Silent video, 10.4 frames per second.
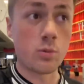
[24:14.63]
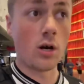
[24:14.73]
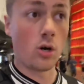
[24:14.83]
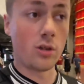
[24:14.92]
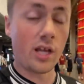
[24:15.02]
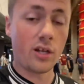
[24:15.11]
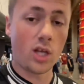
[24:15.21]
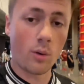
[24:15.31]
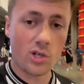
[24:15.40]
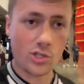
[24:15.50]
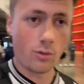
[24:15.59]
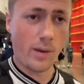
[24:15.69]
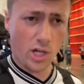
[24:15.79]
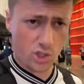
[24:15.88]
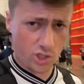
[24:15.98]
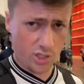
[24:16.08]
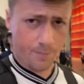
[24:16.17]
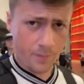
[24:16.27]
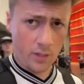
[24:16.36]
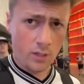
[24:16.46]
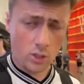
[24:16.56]
well, unlike other two matches,
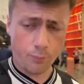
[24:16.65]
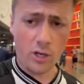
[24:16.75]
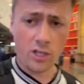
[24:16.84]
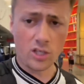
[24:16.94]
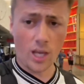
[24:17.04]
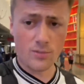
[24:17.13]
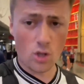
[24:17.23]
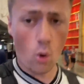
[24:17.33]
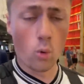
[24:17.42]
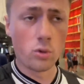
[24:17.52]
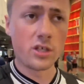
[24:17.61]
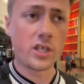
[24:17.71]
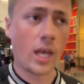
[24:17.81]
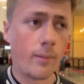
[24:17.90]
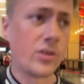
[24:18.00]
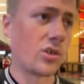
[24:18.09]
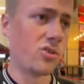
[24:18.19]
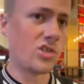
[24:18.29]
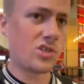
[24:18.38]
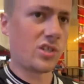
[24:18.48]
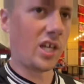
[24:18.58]
your Brighton game's the only game that's on
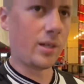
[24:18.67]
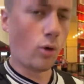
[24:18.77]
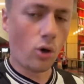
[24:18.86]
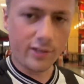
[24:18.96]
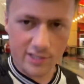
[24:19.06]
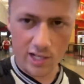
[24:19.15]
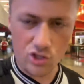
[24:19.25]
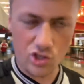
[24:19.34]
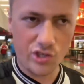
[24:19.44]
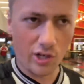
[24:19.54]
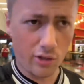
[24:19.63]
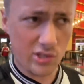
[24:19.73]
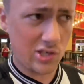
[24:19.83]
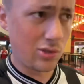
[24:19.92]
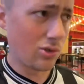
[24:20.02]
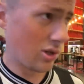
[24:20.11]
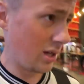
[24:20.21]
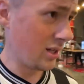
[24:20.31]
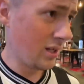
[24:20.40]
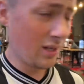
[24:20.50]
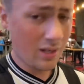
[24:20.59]
the stadium. All the tensions on us. No
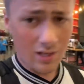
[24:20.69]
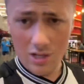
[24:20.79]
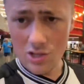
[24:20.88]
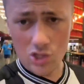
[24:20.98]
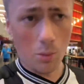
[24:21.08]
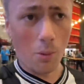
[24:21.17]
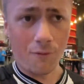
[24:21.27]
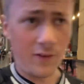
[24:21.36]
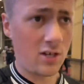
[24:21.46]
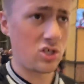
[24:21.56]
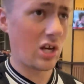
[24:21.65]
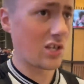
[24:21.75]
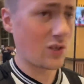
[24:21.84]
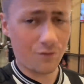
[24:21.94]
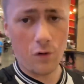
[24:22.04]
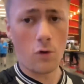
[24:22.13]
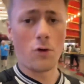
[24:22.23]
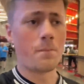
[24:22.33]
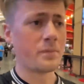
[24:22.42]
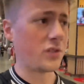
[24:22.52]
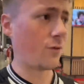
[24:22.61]
Double fixtures for
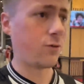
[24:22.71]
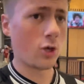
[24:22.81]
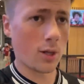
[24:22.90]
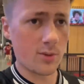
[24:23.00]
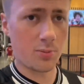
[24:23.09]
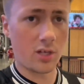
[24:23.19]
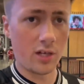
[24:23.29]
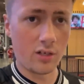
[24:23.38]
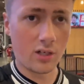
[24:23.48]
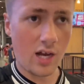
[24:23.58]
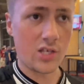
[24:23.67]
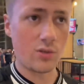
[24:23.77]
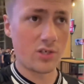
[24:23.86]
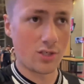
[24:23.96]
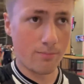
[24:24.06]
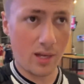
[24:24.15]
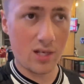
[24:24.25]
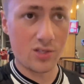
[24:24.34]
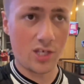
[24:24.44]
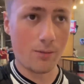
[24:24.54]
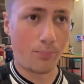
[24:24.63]
different clubs playing. Newcastle is the main
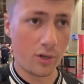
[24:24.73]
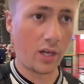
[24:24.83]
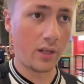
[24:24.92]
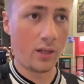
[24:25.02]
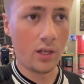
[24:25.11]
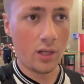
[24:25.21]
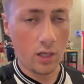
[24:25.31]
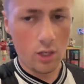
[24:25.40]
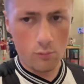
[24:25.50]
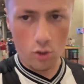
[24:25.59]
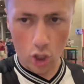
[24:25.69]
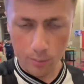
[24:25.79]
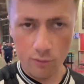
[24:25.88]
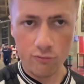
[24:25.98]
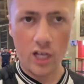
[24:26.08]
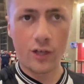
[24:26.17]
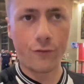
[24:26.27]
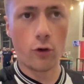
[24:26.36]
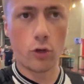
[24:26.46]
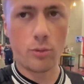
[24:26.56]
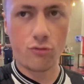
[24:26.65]
team playing. We've got to be ready for
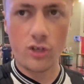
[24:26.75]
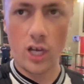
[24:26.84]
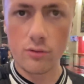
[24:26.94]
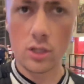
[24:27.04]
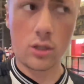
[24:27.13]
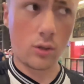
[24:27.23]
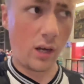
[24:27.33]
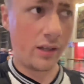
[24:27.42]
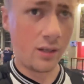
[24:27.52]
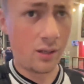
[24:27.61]
it. We're going to be real in the going.